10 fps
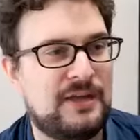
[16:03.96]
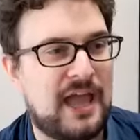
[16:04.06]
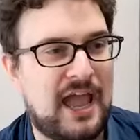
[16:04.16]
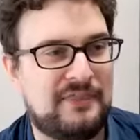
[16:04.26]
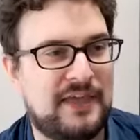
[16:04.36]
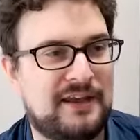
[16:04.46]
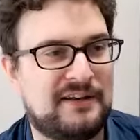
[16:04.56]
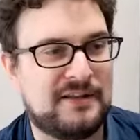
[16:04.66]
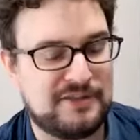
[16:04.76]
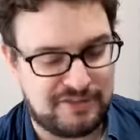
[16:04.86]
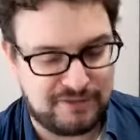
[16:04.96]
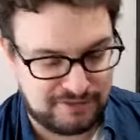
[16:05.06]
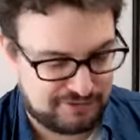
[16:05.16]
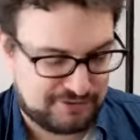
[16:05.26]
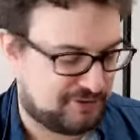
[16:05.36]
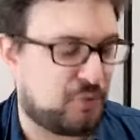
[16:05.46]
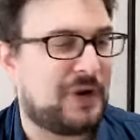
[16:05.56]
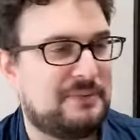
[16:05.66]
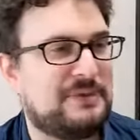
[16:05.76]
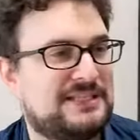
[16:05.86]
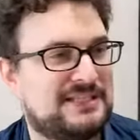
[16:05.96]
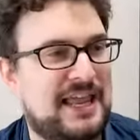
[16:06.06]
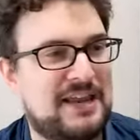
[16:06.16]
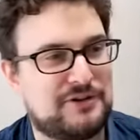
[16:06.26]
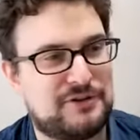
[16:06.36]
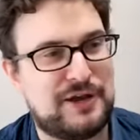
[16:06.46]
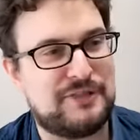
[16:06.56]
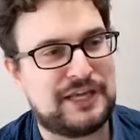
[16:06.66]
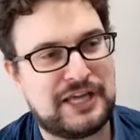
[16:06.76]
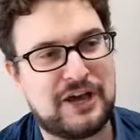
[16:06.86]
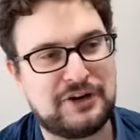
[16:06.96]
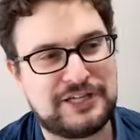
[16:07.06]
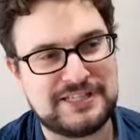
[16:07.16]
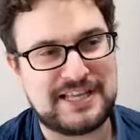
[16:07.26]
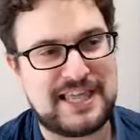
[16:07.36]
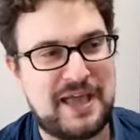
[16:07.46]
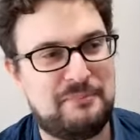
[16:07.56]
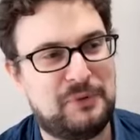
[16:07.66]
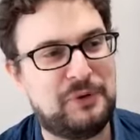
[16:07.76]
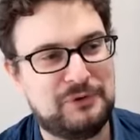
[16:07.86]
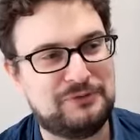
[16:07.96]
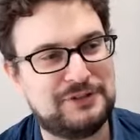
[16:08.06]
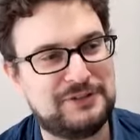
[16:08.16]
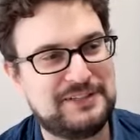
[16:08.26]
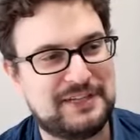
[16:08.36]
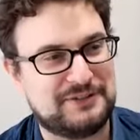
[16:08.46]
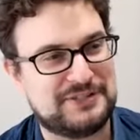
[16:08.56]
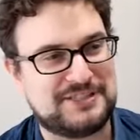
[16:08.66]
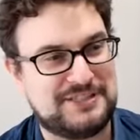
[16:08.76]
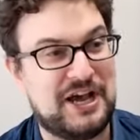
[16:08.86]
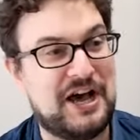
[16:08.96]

and then 20 minutes later they're in the gutter because they can't move, and they're just done.